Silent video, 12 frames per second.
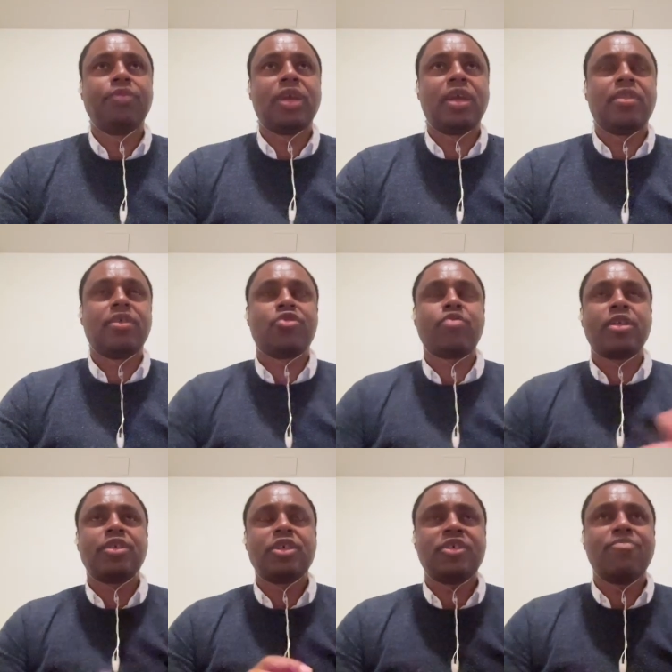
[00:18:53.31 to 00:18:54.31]
in this
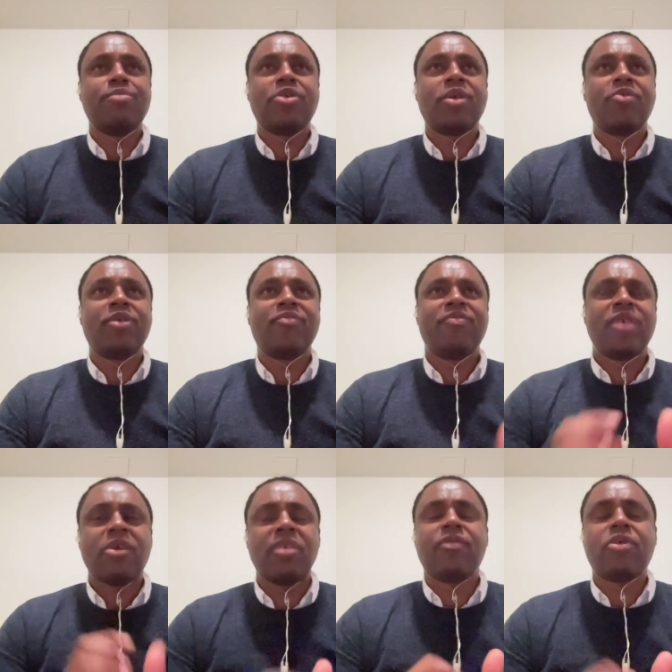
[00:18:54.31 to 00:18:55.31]
transition period with
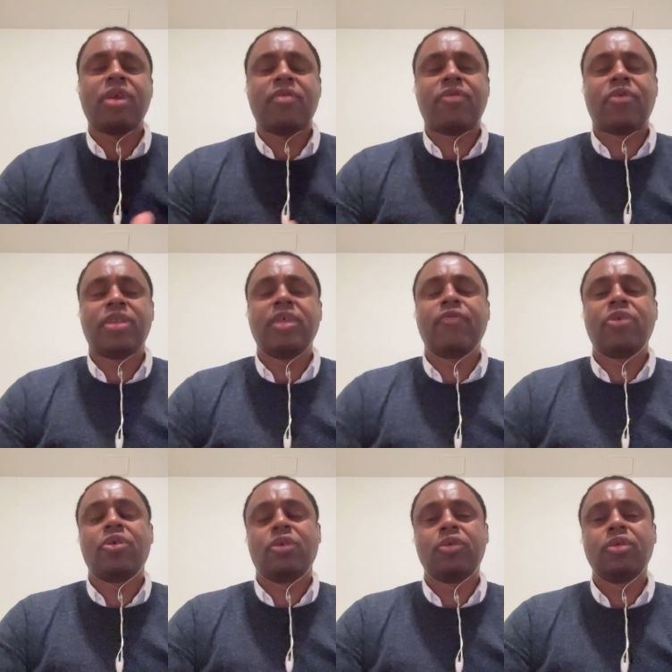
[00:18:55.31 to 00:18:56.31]
very, very, very
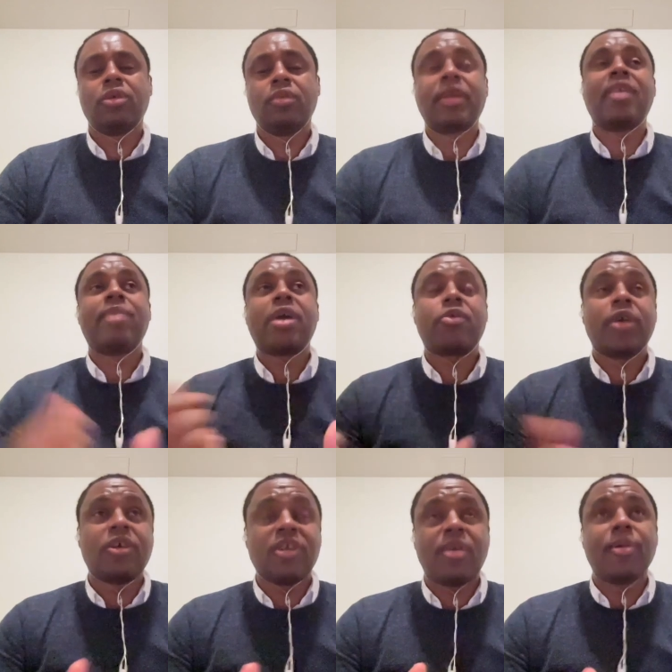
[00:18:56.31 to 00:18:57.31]
difficult kind of
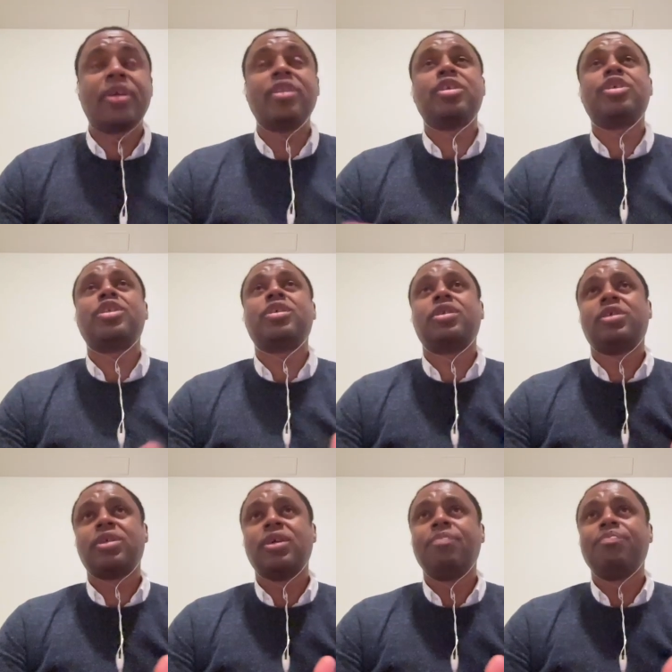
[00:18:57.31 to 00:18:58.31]
macroeconomic
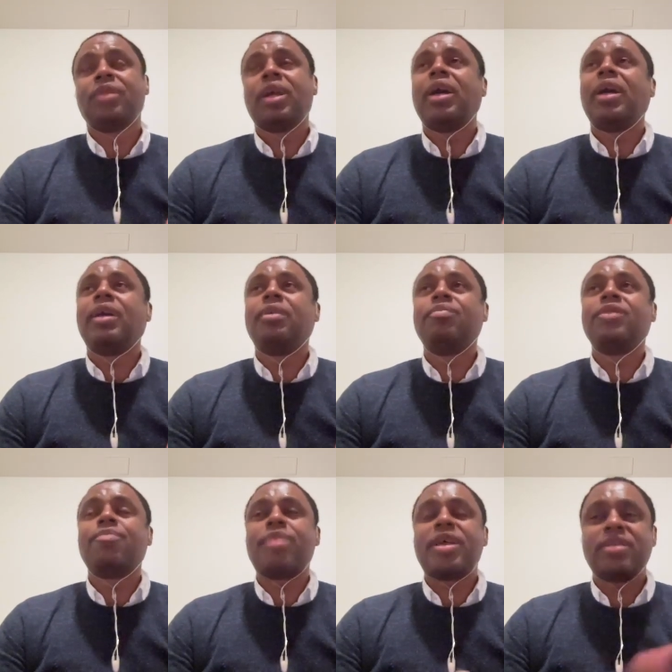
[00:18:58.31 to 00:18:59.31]
conditions,
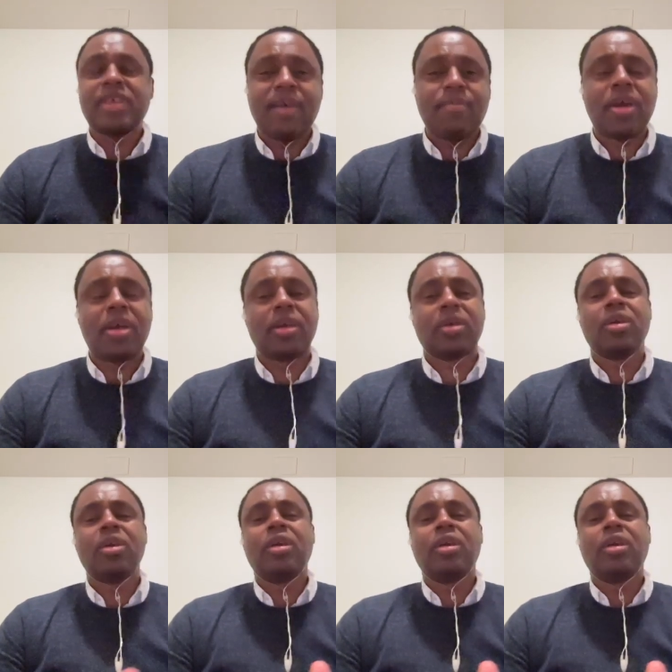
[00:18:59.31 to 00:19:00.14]
the pandemic,